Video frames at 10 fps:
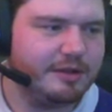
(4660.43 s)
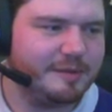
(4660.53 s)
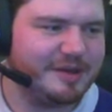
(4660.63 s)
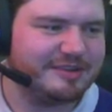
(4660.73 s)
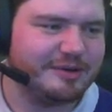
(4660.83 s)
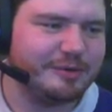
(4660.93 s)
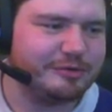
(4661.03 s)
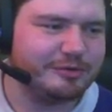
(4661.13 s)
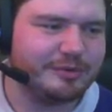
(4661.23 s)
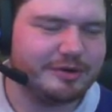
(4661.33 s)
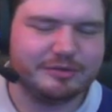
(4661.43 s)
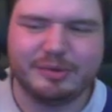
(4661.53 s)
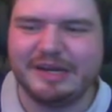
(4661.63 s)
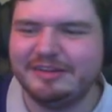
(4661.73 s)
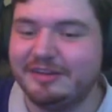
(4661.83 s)
Let me guess how old you are.
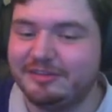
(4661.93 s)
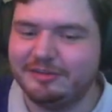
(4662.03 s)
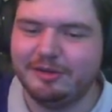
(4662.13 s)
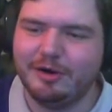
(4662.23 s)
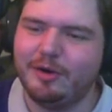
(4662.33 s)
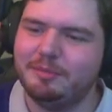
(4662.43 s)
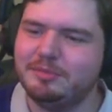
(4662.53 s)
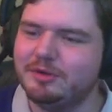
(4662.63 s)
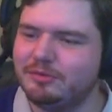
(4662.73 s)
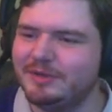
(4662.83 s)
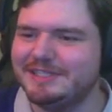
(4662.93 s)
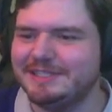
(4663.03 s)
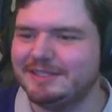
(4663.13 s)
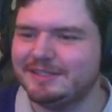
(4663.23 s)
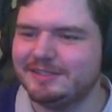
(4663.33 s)
26. No, I'm not
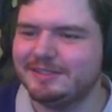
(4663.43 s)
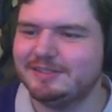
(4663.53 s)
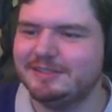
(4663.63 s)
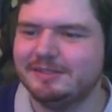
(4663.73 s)
26.